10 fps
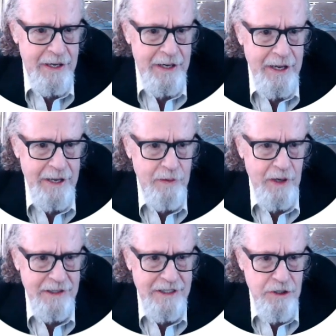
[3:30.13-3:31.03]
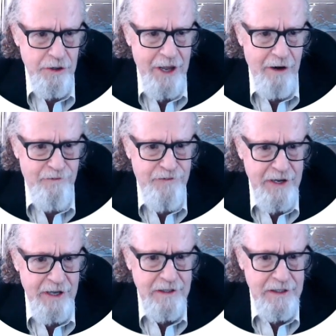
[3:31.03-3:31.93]
And so that'll
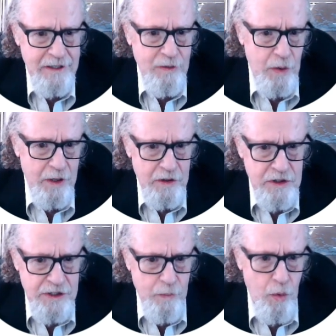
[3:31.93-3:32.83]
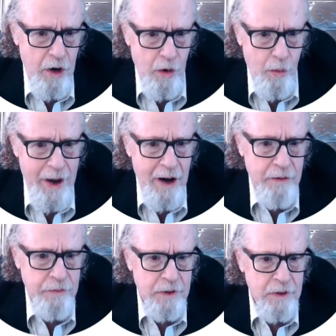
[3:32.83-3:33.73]
fit somewhere around